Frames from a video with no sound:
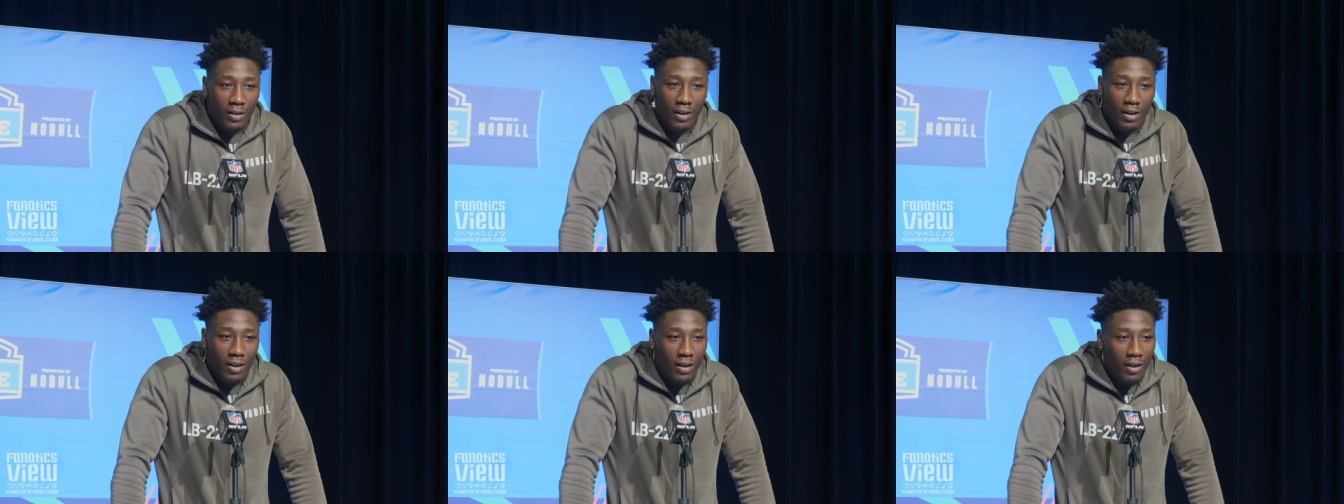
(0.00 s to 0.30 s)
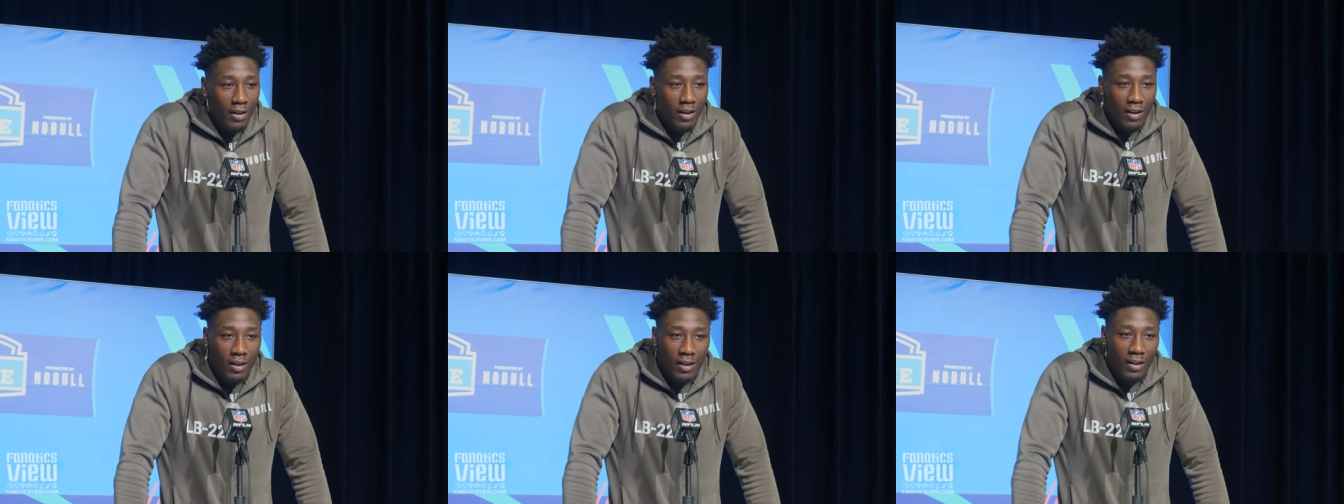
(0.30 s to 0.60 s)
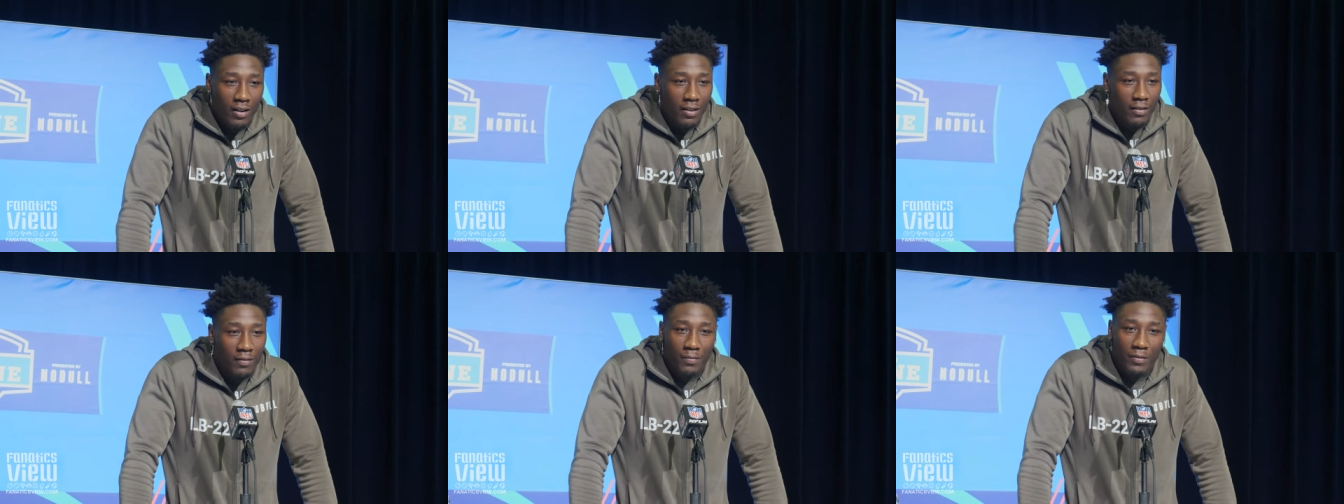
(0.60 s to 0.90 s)

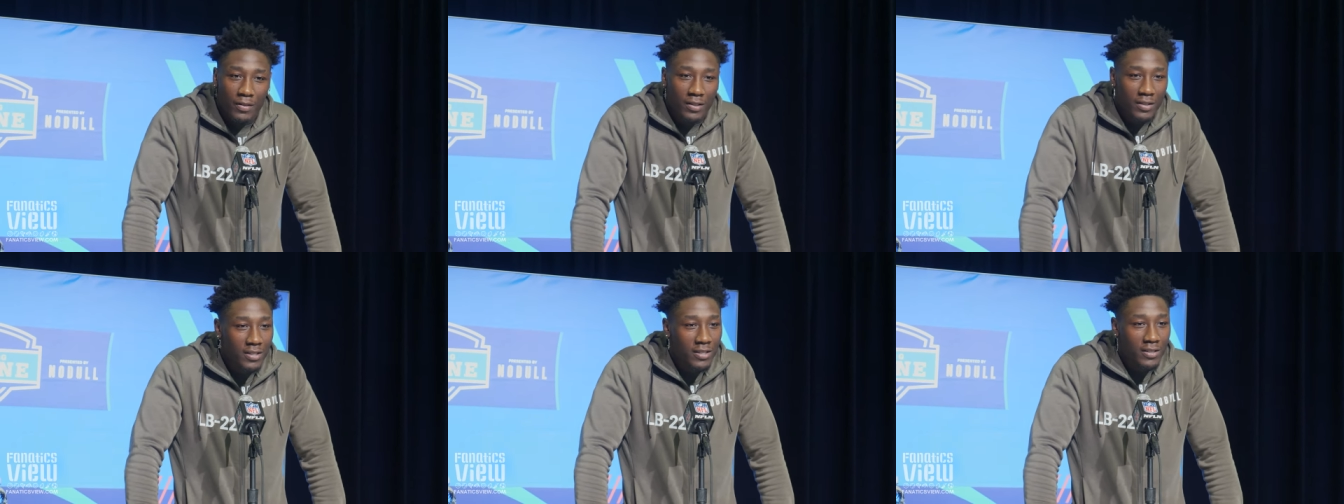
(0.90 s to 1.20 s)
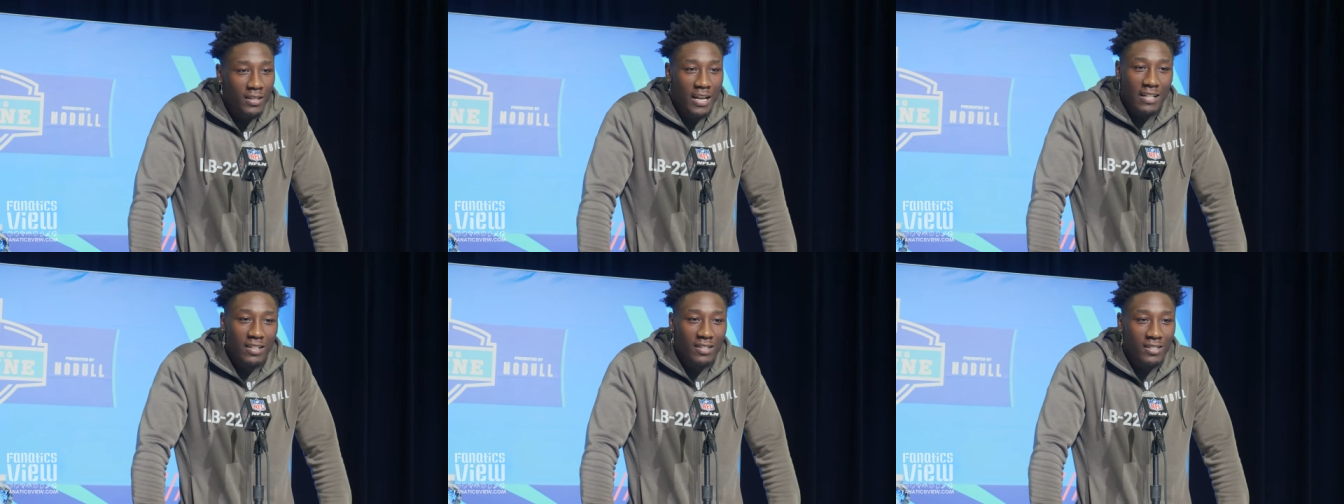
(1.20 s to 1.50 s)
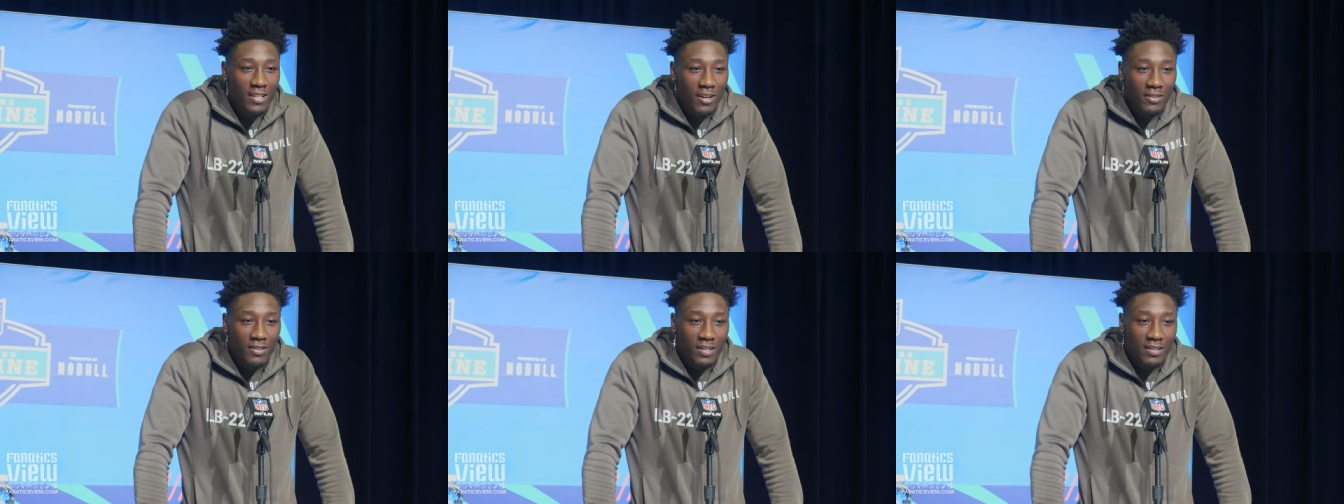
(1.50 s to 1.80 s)
Uh, got to
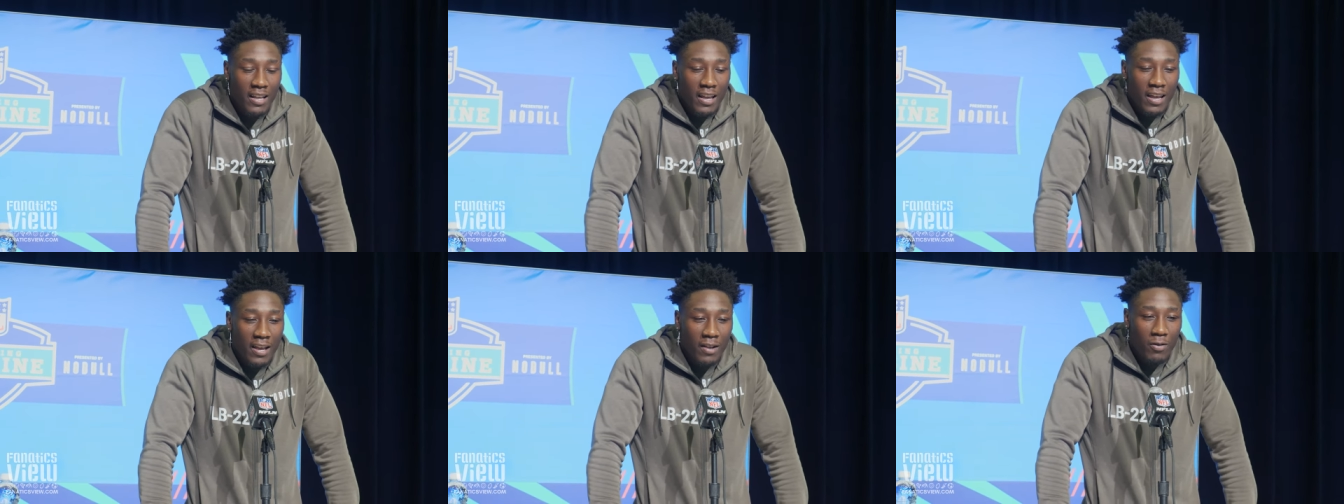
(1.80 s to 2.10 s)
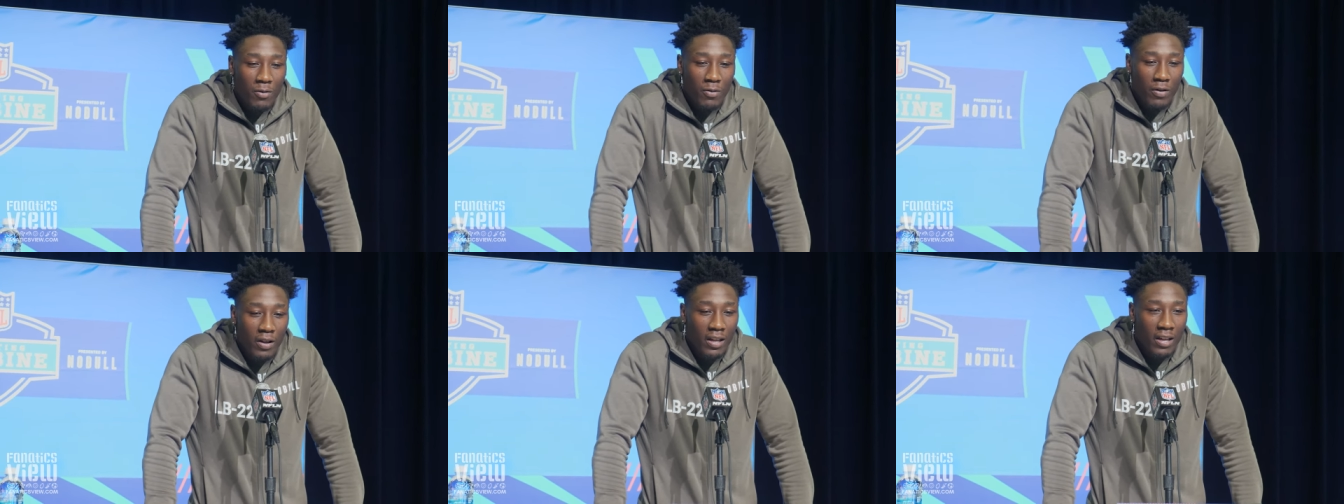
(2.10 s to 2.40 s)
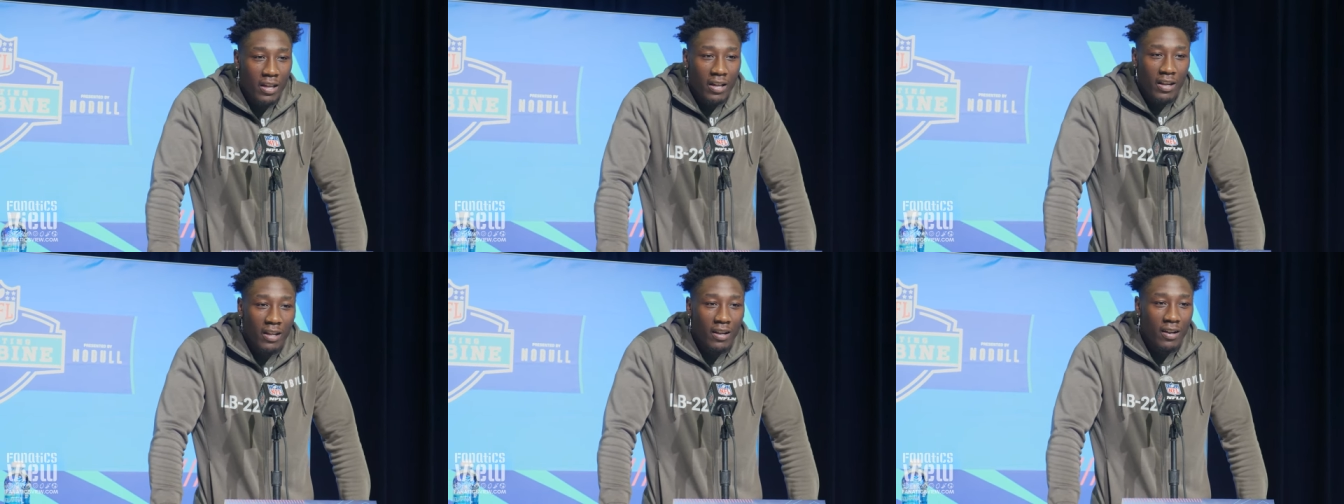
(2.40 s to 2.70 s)
talk to Dan
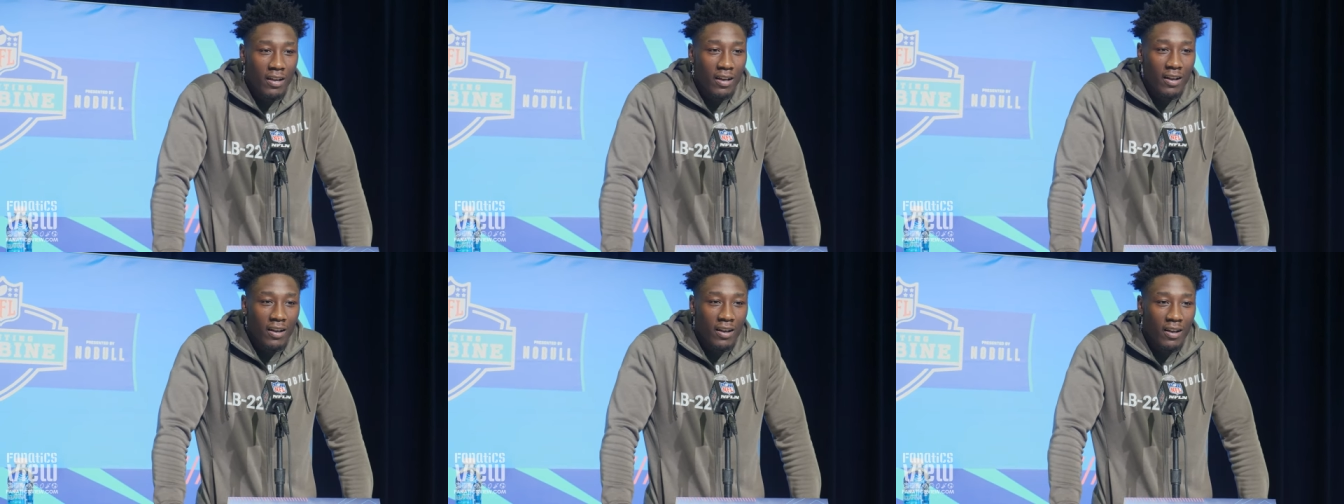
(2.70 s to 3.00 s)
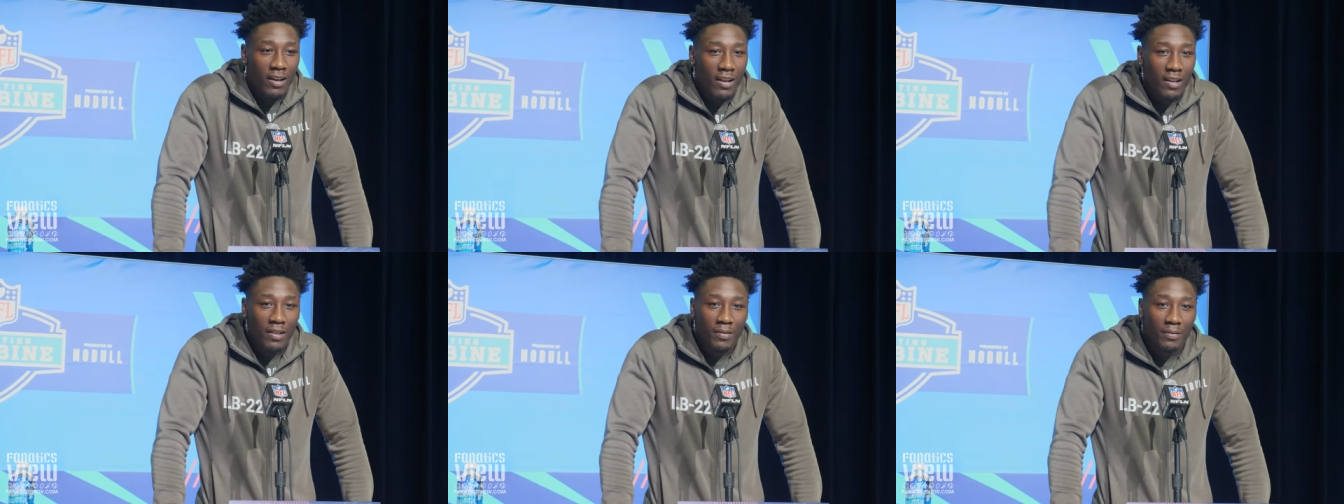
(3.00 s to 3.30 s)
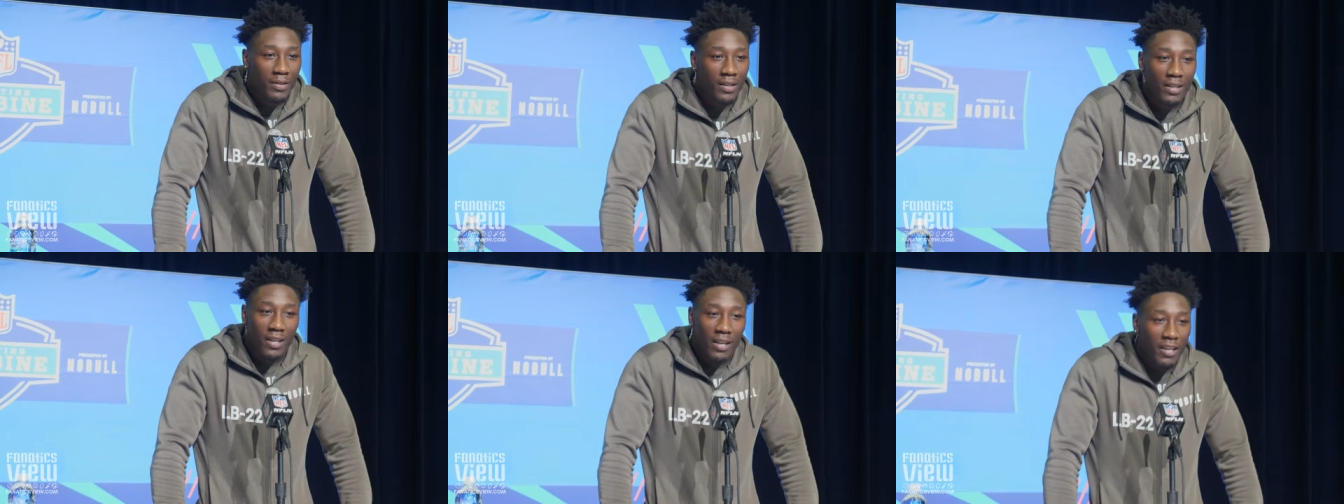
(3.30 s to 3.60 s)
Quinn, and uh,
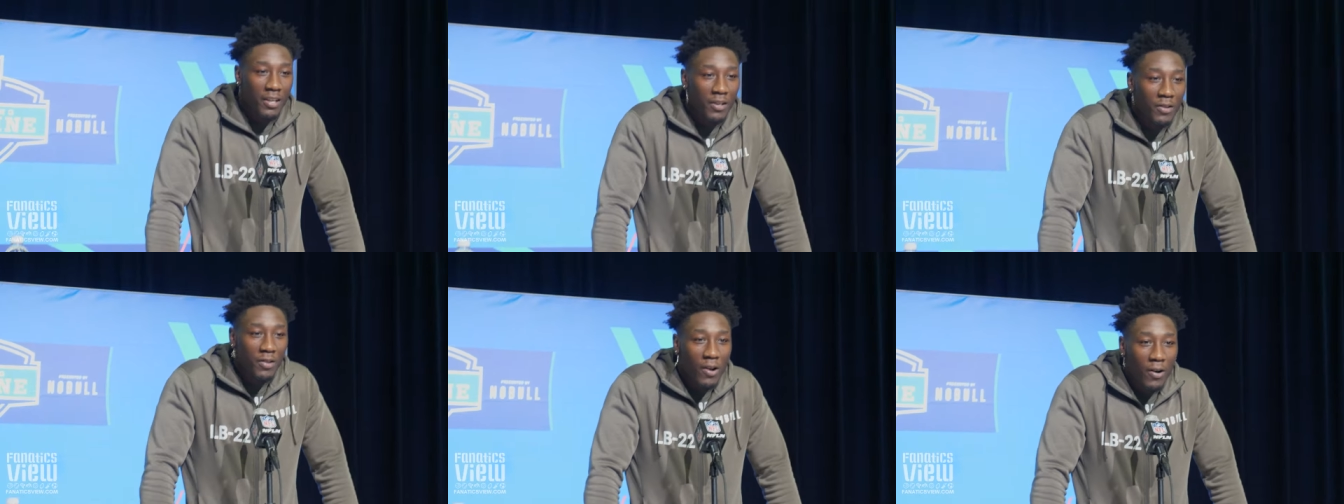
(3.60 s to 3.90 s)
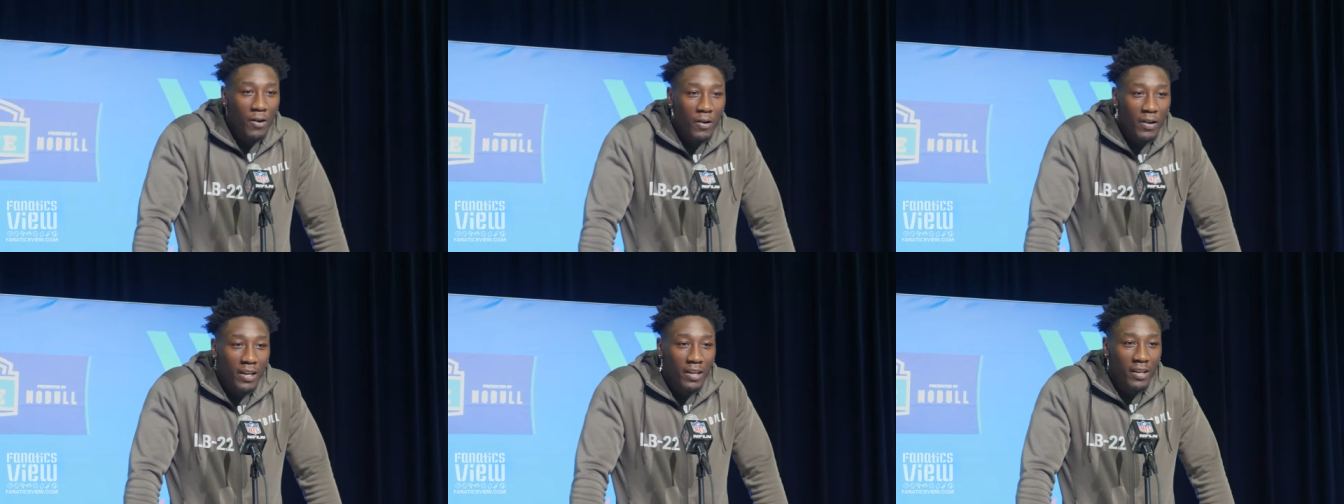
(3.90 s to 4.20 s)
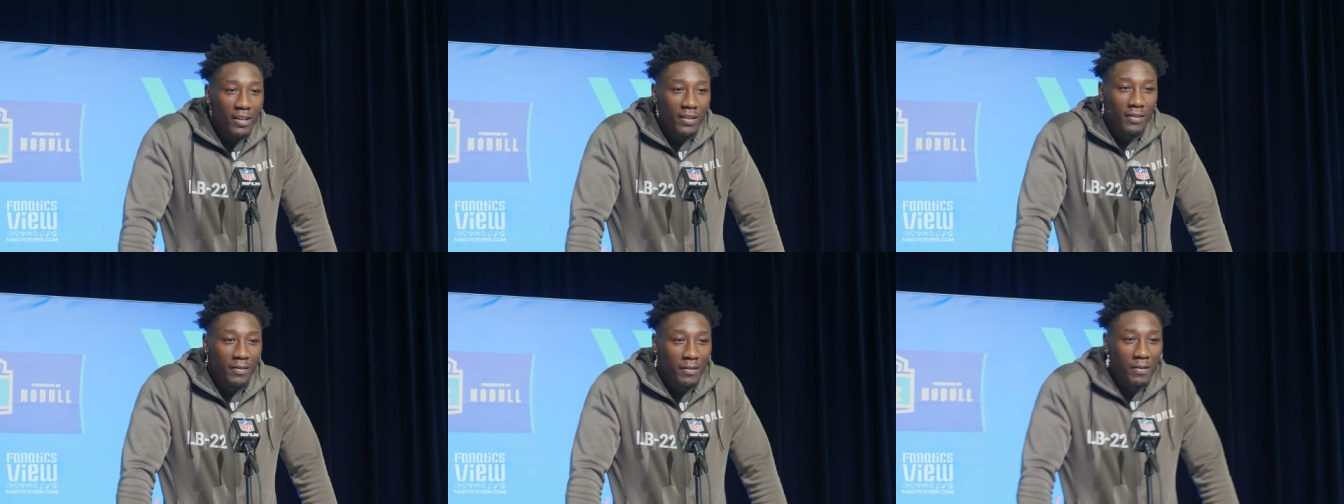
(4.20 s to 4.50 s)
you know
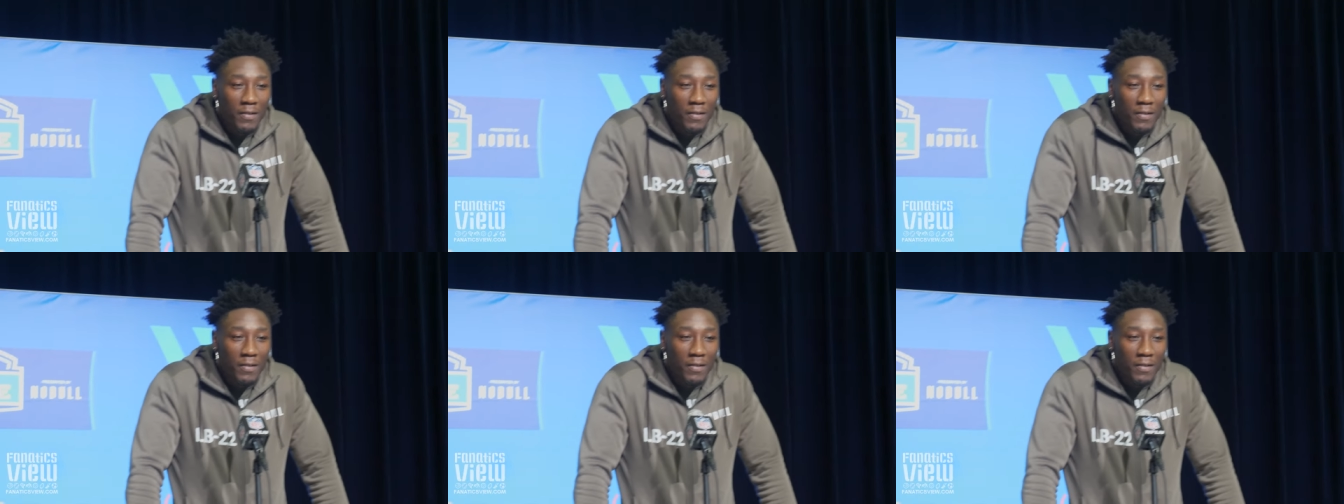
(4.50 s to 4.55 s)
he.